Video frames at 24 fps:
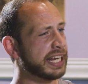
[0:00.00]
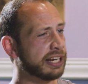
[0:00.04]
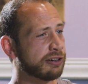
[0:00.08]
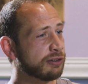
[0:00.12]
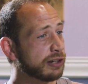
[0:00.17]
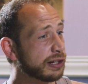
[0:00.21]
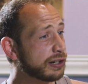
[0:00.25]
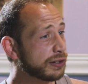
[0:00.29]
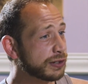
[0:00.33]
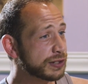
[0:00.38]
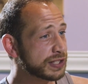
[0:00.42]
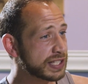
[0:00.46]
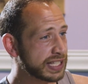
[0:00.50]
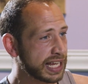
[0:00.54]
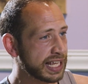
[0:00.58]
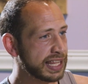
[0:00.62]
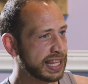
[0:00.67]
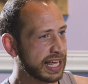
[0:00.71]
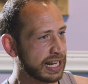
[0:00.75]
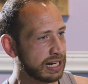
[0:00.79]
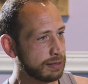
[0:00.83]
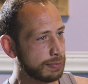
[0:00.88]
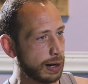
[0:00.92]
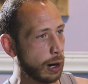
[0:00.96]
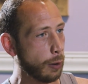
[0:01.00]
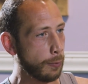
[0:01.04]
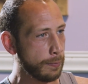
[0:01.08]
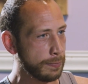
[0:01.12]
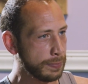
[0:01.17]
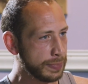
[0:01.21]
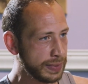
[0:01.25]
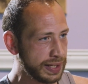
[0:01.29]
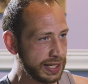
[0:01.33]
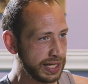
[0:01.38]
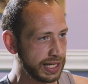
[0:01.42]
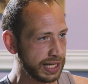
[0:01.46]
And hearing her say that
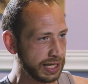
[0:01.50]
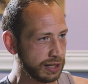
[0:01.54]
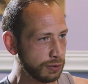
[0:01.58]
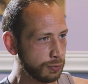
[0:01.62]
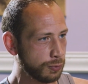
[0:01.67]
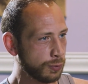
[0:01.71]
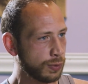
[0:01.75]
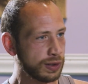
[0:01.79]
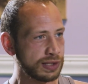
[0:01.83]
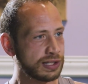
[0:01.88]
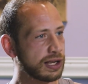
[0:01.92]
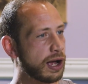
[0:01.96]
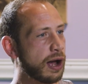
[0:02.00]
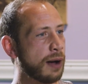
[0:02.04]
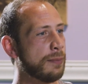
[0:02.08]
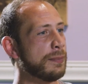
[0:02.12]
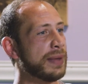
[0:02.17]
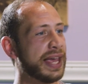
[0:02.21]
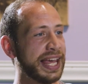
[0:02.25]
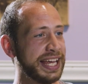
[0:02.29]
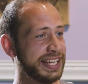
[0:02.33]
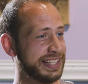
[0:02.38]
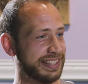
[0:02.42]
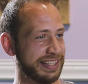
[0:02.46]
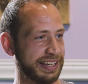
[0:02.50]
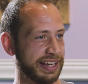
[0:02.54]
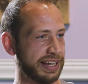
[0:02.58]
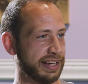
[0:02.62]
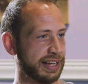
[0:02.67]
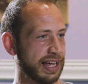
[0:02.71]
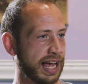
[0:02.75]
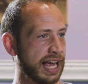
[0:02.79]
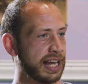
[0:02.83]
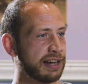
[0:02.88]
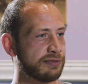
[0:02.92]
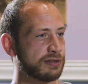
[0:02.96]
about me was
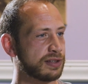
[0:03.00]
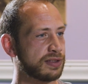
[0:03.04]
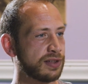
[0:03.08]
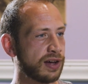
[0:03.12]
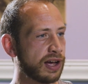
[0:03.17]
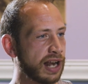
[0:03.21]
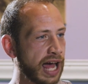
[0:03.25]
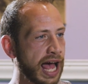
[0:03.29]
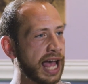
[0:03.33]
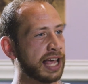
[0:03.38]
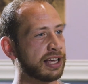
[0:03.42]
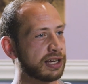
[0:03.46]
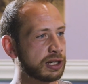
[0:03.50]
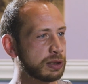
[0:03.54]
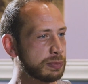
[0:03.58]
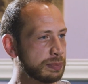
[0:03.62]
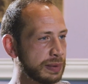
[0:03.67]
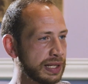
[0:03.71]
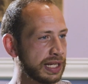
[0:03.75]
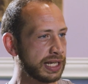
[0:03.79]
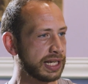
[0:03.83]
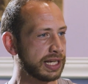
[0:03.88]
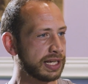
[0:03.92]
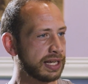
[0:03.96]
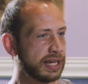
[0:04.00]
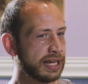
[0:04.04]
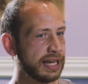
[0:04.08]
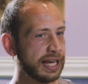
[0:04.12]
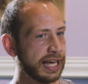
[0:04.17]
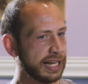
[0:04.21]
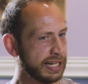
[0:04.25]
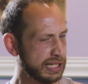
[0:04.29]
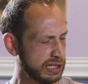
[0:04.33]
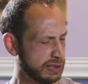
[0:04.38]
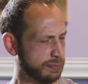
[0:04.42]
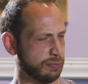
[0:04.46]
amazing. I never thought I could
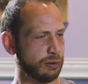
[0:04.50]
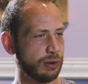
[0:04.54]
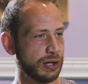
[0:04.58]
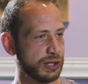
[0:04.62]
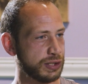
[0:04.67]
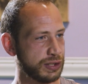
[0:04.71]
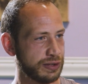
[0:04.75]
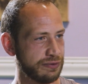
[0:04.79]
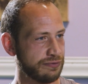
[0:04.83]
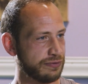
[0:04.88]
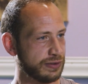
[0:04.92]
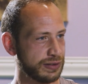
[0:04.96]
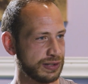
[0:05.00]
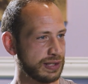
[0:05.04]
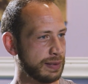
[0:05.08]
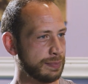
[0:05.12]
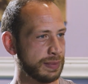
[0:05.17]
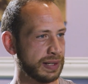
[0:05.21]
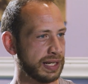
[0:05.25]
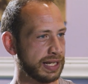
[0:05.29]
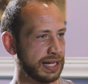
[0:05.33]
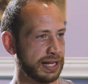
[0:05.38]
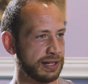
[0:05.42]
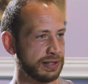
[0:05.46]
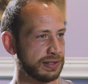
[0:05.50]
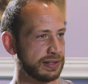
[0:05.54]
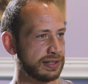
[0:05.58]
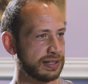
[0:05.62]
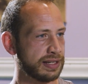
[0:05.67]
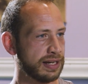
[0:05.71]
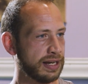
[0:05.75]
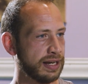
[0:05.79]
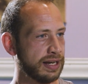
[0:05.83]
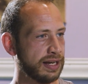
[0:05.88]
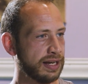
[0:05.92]
be an inspiration for somebody else.